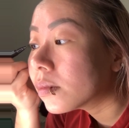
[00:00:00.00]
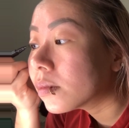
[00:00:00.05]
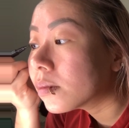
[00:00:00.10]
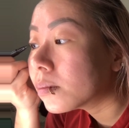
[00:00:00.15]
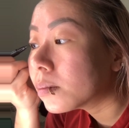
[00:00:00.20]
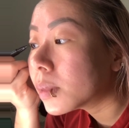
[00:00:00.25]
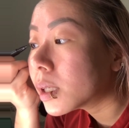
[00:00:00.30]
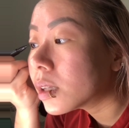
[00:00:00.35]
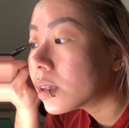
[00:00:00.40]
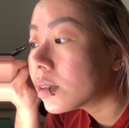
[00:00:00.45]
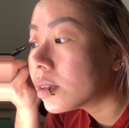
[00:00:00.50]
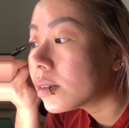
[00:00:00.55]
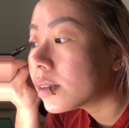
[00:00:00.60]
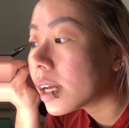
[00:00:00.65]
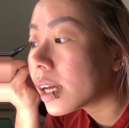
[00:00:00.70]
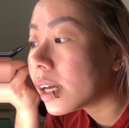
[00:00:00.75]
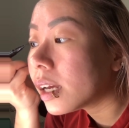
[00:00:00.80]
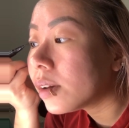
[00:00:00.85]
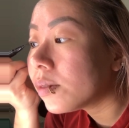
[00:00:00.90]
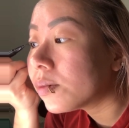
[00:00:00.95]
But
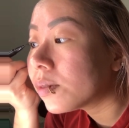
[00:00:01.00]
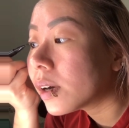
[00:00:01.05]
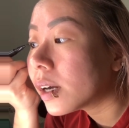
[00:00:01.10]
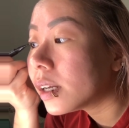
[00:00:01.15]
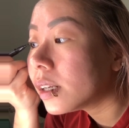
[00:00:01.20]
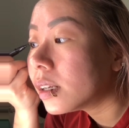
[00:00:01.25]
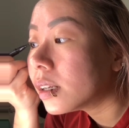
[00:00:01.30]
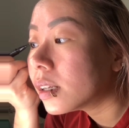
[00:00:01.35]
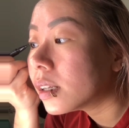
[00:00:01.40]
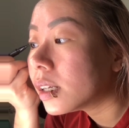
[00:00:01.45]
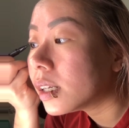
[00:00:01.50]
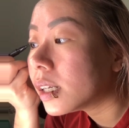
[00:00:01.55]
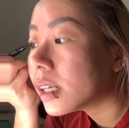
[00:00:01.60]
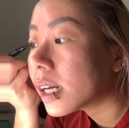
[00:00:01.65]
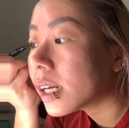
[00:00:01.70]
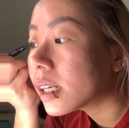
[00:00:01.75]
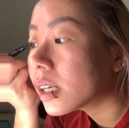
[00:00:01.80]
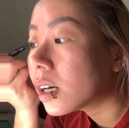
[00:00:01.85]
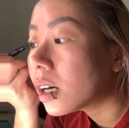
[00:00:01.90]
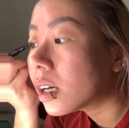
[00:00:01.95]
today finally
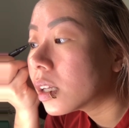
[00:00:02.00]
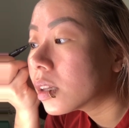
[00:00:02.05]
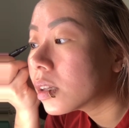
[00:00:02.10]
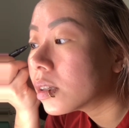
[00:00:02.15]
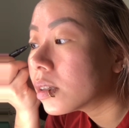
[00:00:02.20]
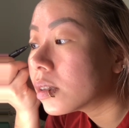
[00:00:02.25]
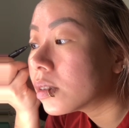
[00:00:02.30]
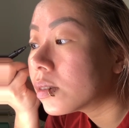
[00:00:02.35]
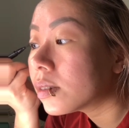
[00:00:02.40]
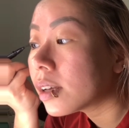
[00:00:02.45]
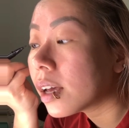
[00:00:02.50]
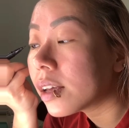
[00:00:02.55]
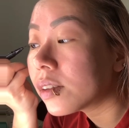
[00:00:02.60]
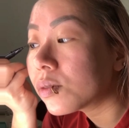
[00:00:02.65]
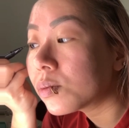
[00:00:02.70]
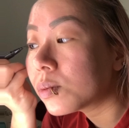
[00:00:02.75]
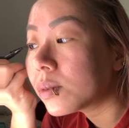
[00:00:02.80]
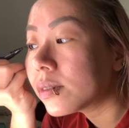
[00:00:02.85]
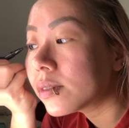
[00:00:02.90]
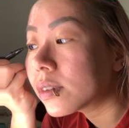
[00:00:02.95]
I got the
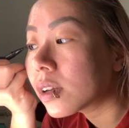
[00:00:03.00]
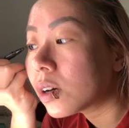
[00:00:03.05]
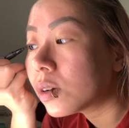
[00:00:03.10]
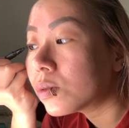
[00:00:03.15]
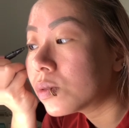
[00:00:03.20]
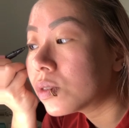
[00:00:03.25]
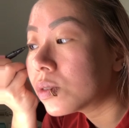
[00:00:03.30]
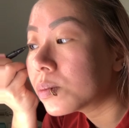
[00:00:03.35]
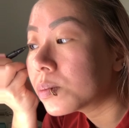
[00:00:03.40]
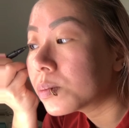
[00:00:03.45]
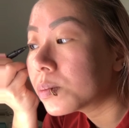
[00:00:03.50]
test result